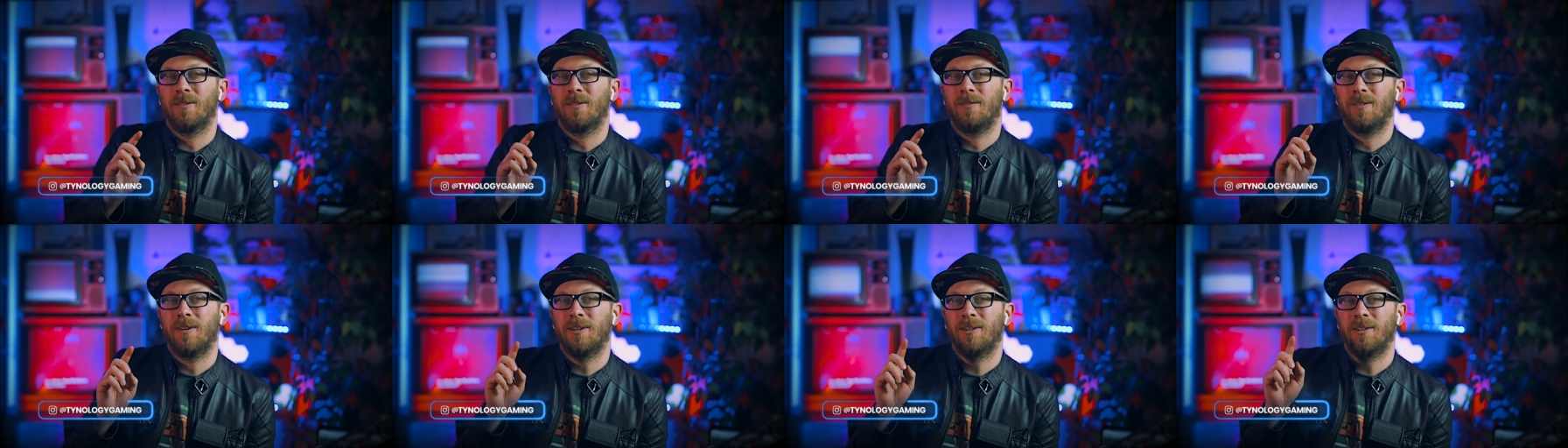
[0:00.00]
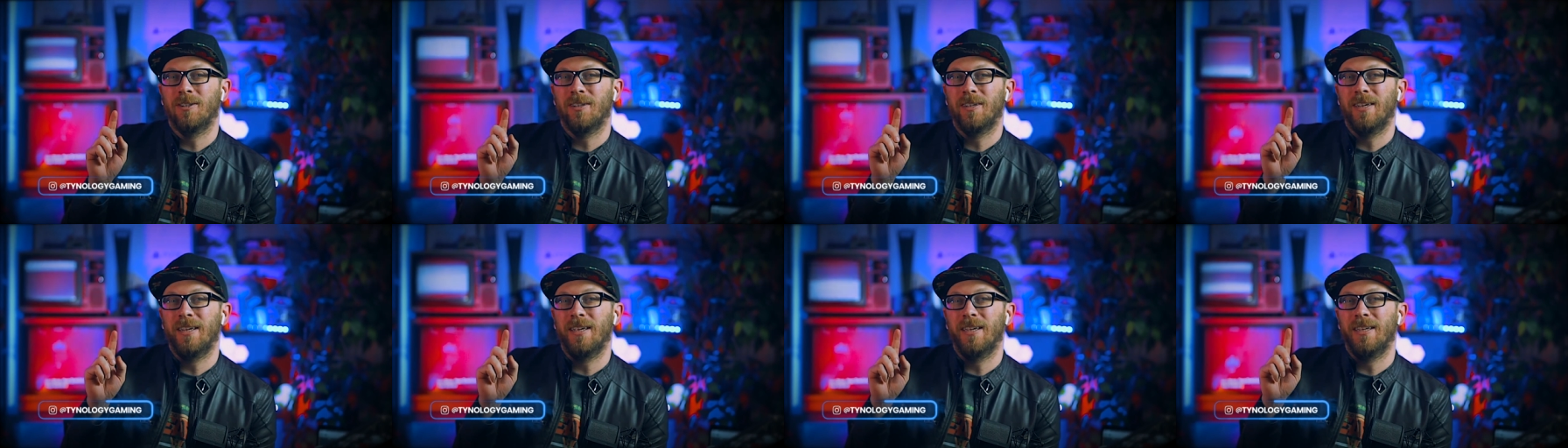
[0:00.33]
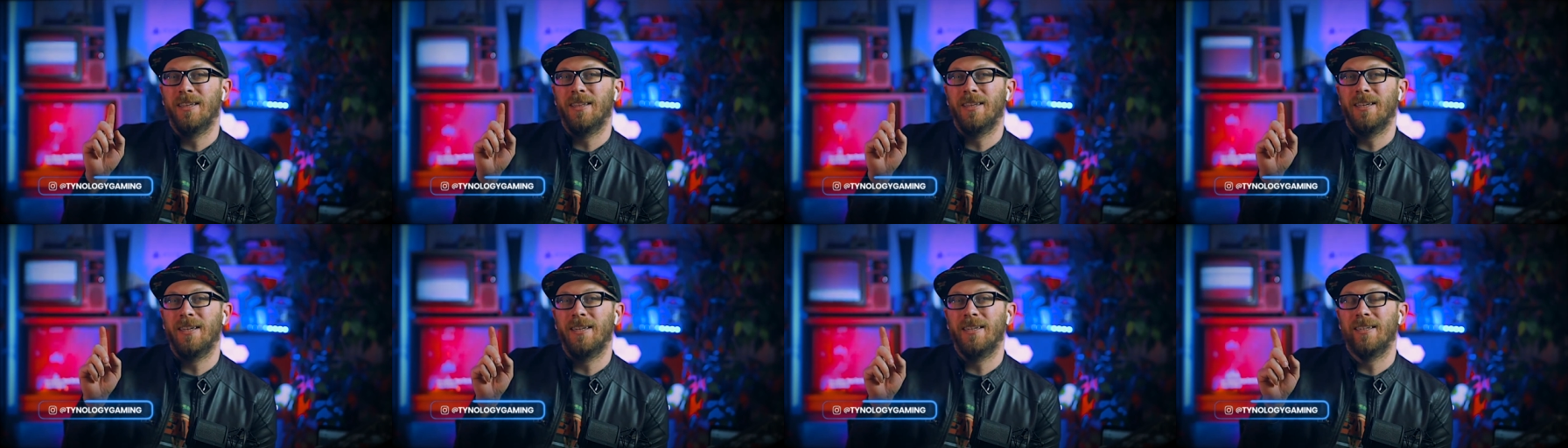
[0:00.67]
officially
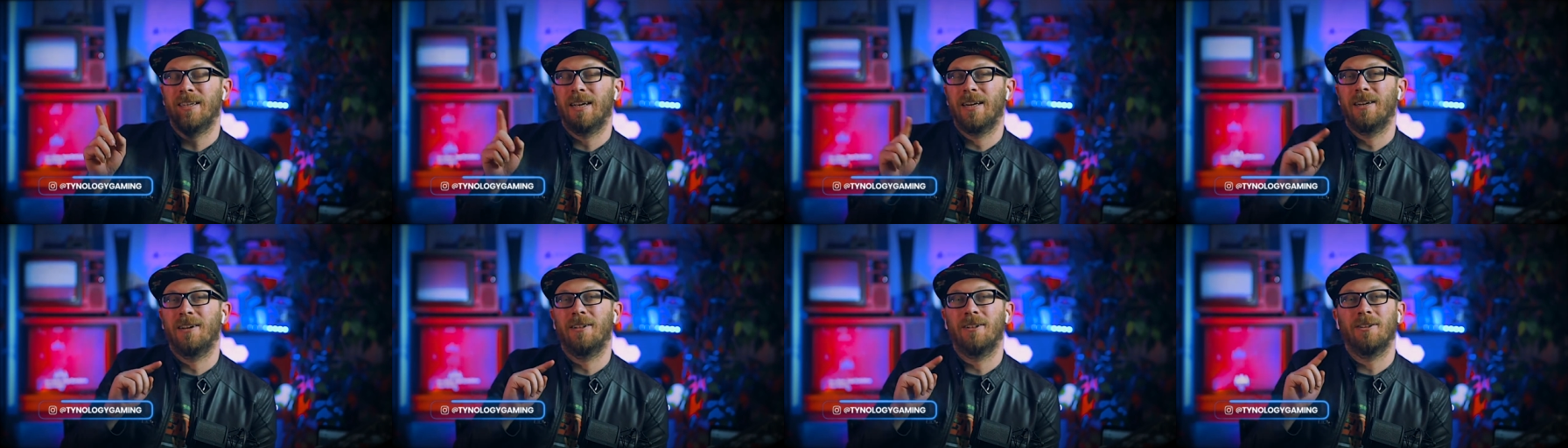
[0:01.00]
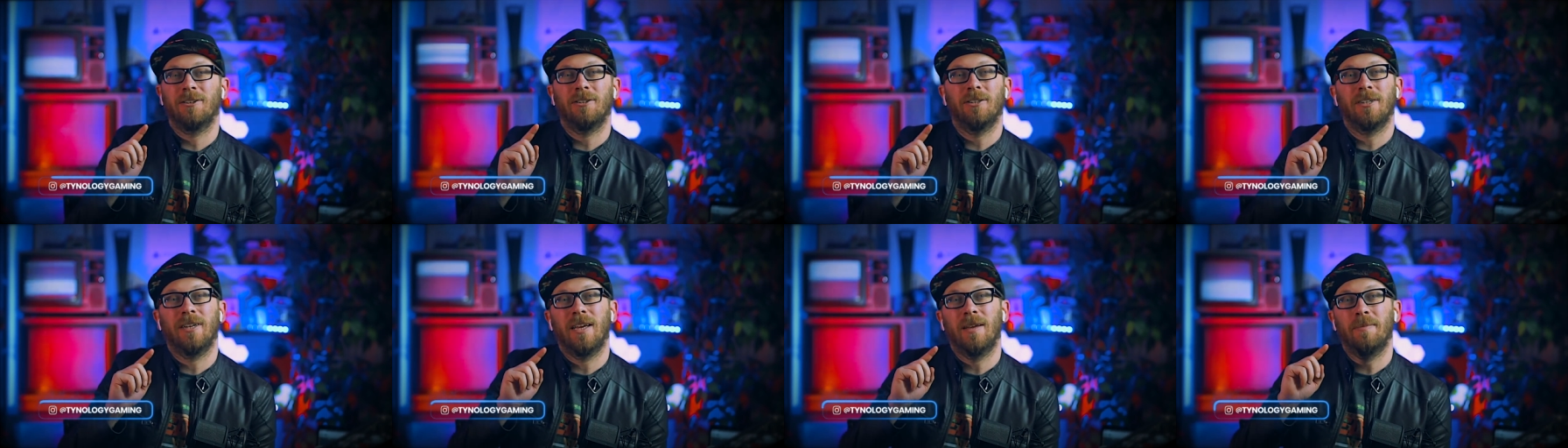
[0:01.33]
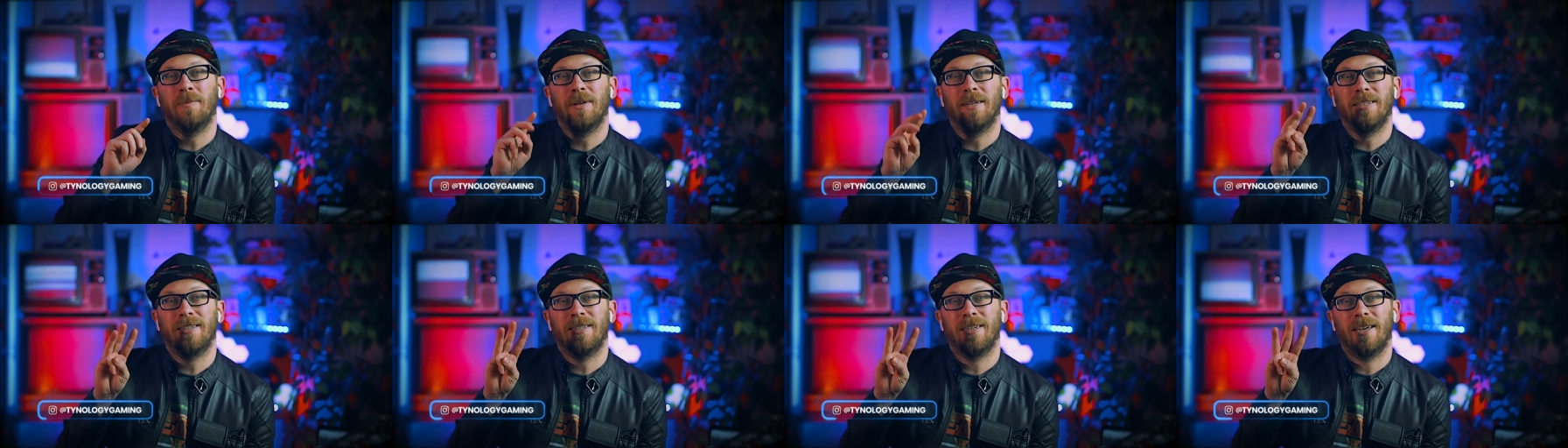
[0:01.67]
in the Tynology
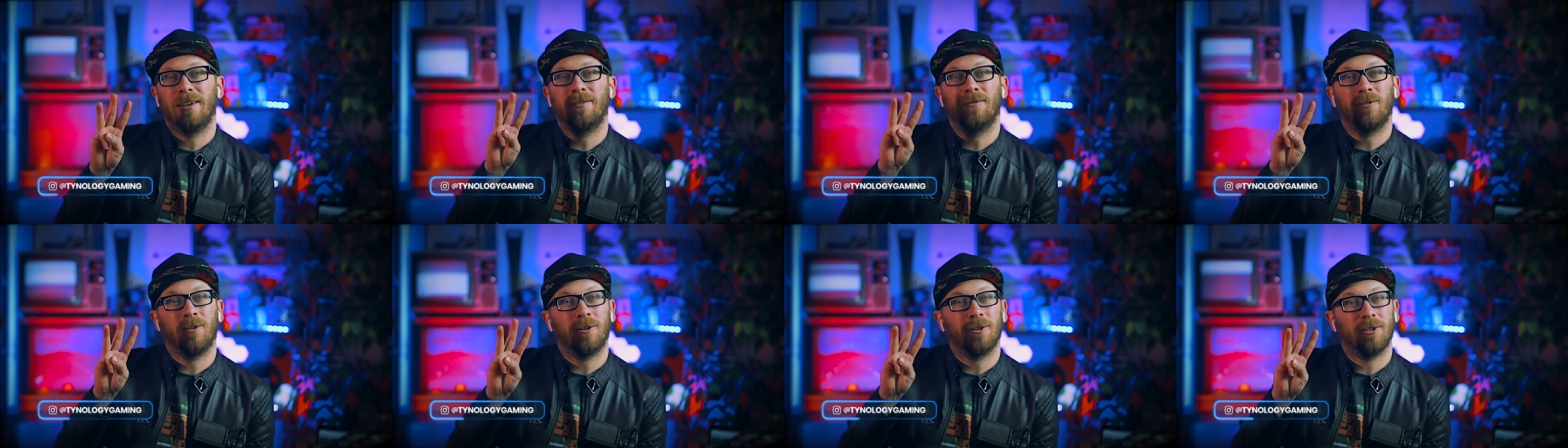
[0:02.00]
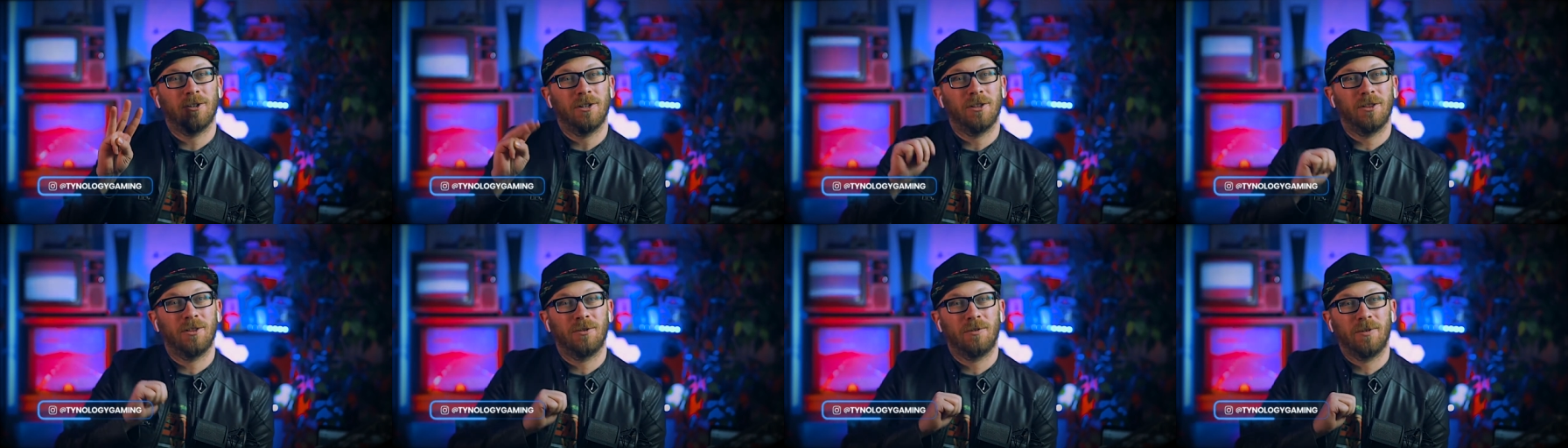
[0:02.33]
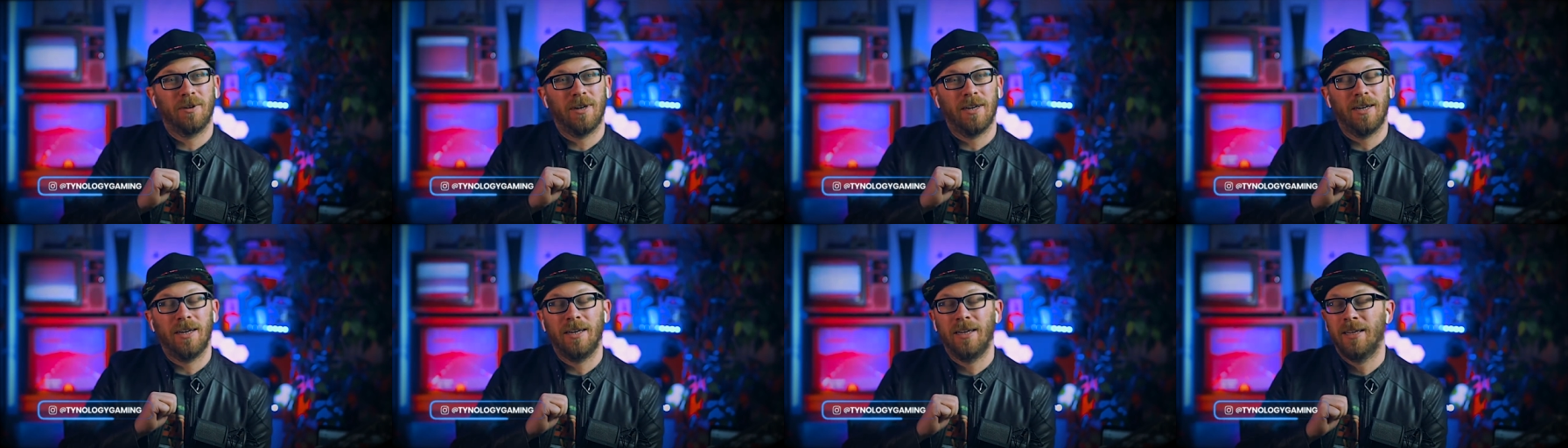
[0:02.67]
Gaming Set version
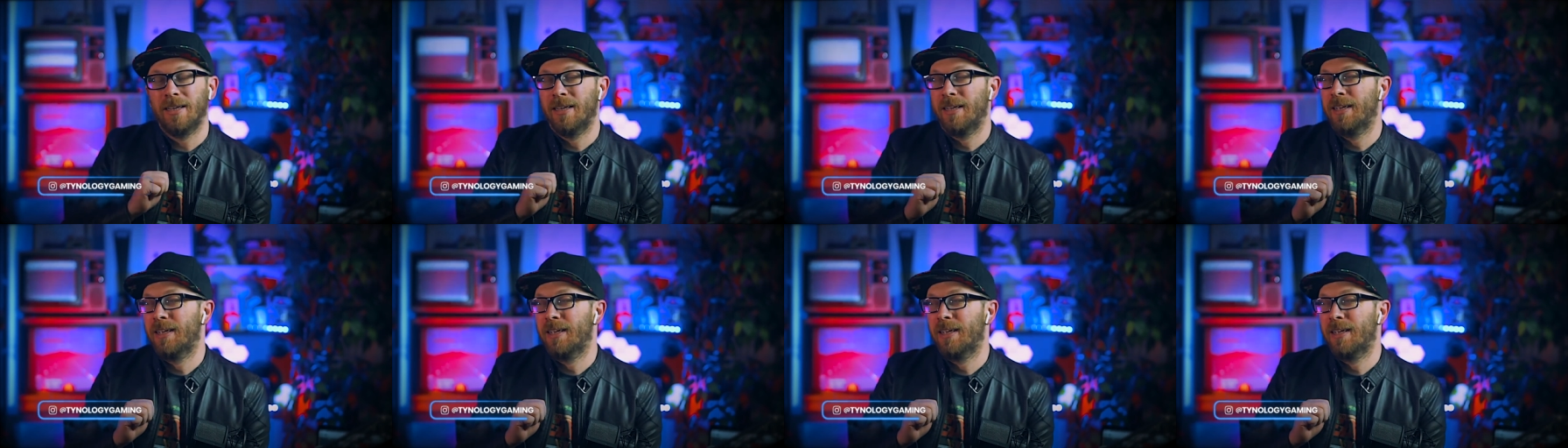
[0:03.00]
3.